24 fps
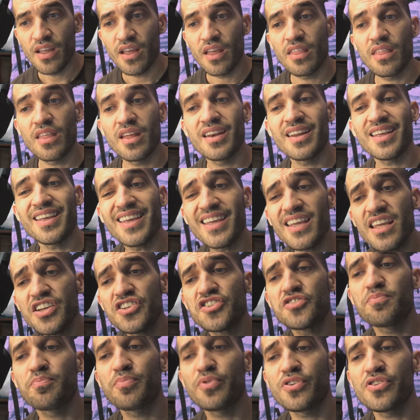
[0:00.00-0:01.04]
then
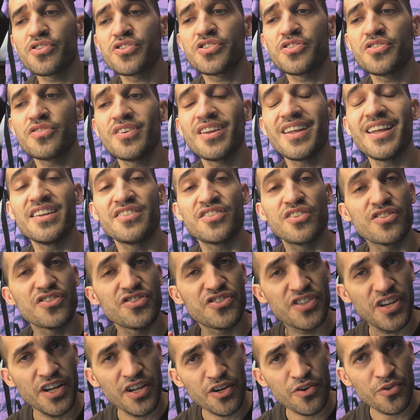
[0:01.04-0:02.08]
each person is a
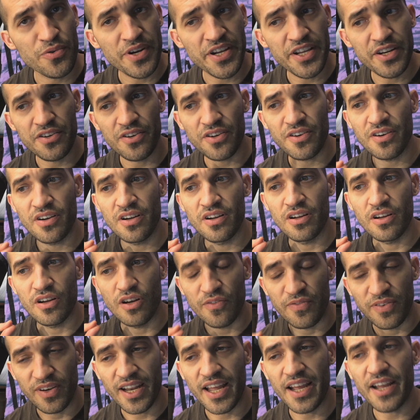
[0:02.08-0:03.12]
generator
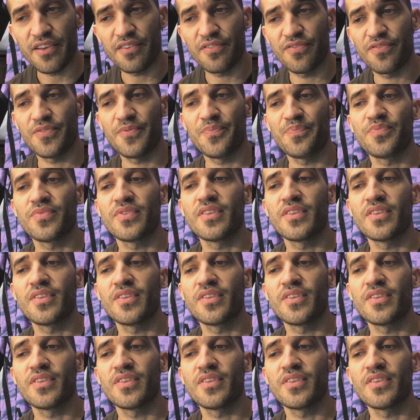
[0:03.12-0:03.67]
of life.